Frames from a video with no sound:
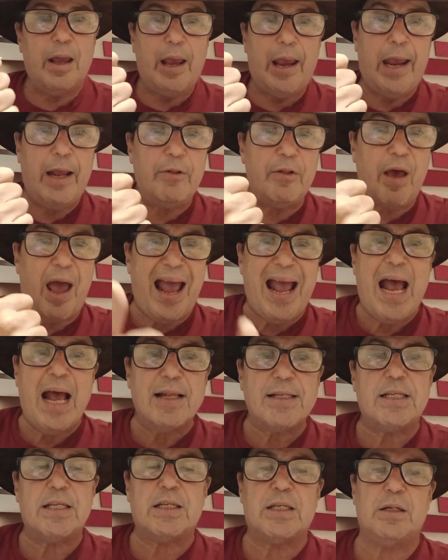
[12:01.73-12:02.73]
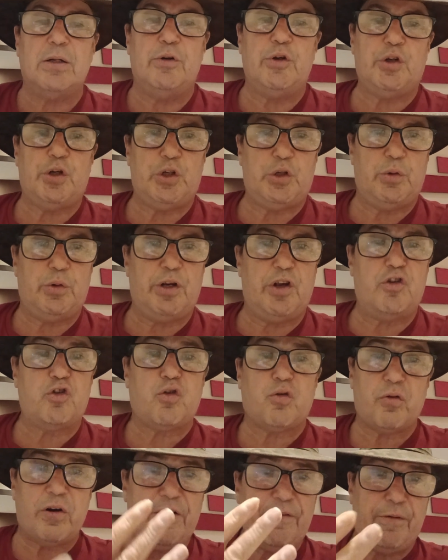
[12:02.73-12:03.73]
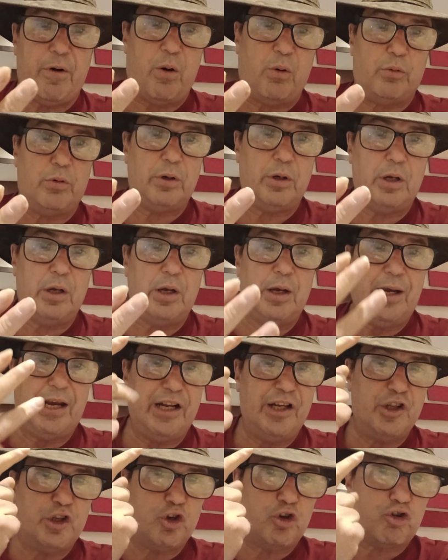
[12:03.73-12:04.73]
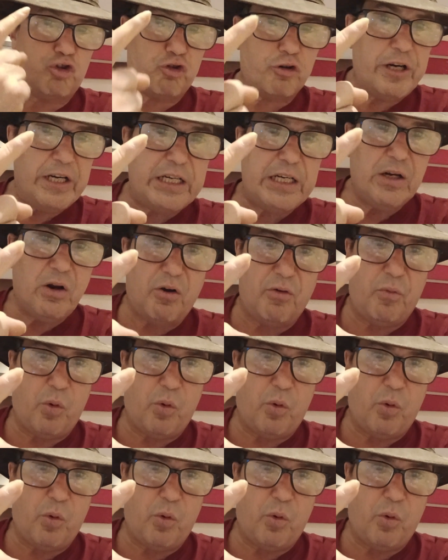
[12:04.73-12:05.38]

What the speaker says: And the answer solution to it is threefold. It is a Treaty of